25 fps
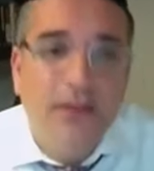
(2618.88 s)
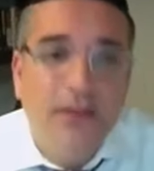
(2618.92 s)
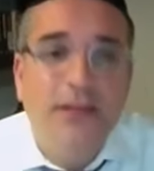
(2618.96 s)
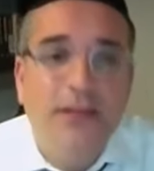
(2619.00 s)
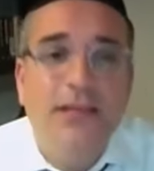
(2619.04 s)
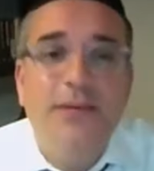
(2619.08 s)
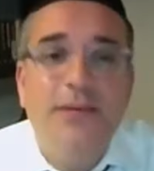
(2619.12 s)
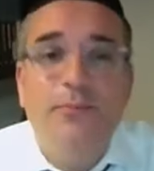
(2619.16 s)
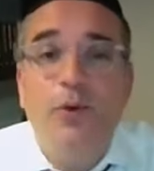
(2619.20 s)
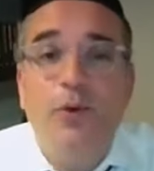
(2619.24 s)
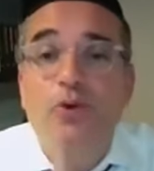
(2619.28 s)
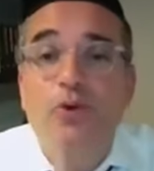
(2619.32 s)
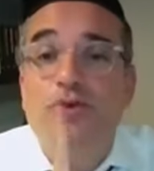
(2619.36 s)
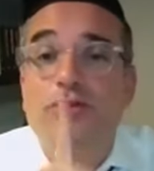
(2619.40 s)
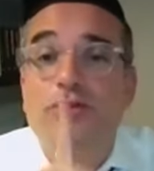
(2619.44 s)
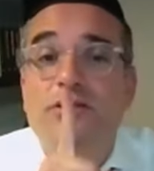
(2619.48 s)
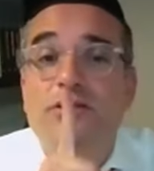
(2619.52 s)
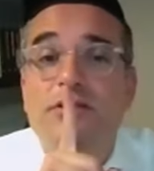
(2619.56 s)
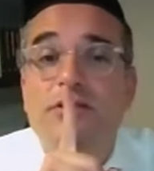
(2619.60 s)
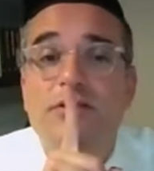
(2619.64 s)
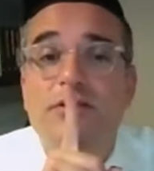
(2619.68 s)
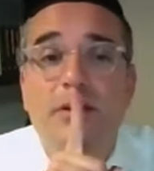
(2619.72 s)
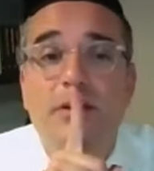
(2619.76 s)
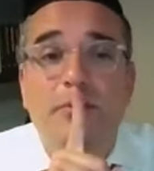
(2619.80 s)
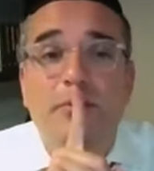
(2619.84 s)
he motions
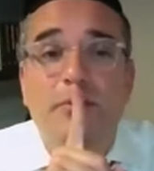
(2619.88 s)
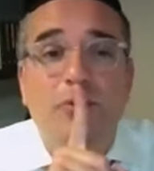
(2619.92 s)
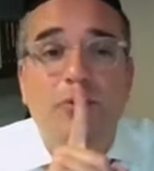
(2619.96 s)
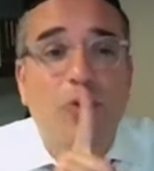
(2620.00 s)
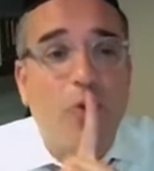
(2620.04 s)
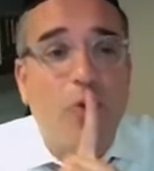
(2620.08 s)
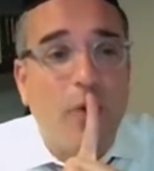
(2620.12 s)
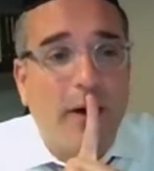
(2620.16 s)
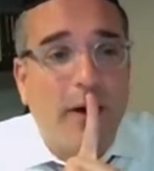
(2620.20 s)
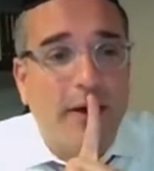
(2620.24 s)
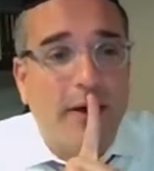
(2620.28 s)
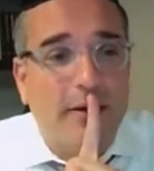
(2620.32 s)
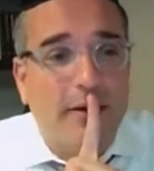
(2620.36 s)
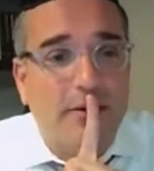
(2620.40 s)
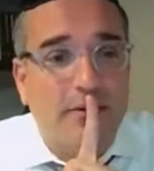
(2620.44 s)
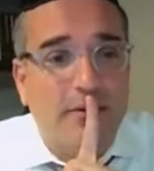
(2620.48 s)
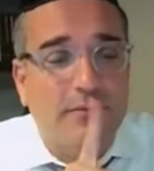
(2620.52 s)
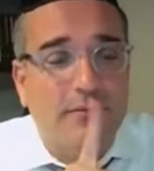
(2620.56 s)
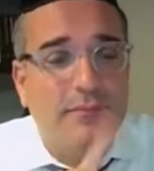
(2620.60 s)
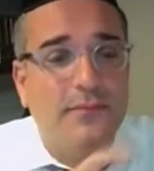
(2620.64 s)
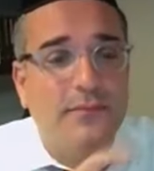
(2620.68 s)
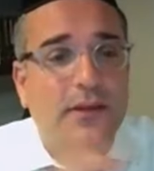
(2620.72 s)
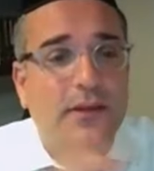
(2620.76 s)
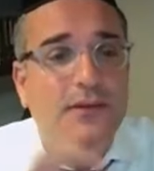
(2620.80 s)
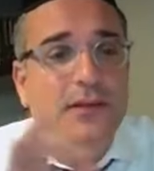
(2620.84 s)
to them quiet
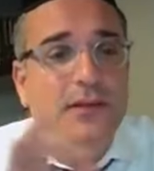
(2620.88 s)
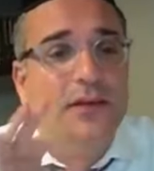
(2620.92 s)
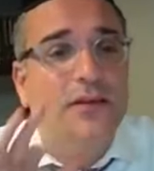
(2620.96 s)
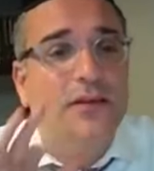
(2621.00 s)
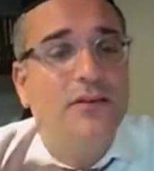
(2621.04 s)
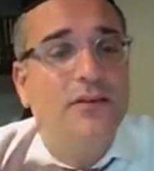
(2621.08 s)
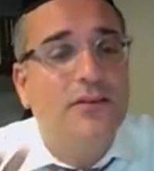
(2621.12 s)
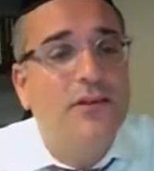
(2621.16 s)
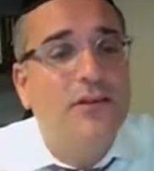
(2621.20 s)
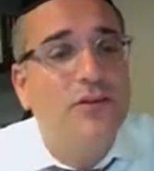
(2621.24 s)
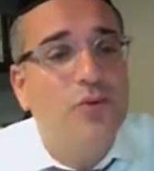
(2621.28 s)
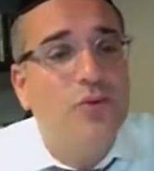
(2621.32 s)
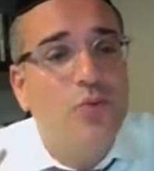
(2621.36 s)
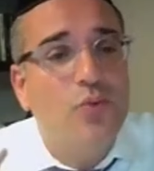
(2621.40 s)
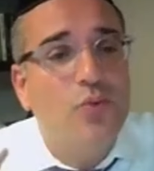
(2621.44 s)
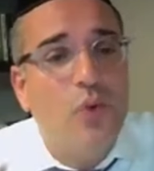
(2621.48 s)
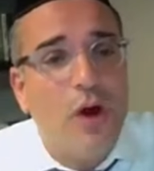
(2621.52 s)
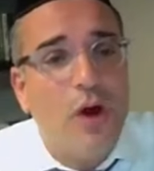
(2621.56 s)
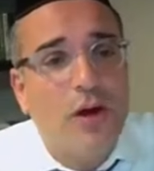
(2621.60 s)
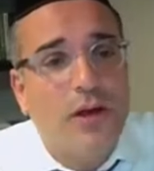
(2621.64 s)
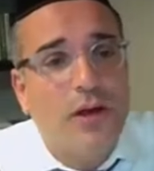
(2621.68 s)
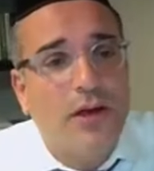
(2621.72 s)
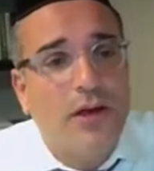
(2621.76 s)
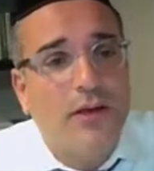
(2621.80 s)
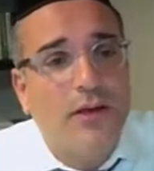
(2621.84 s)
and they continue
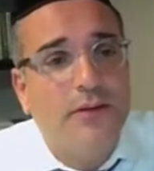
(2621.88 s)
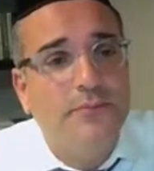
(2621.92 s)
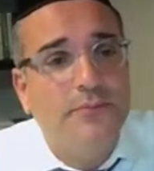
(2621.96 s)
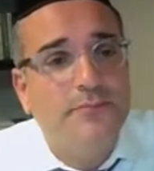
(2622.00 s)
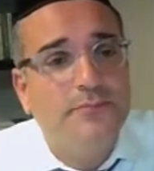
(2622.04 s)
walking.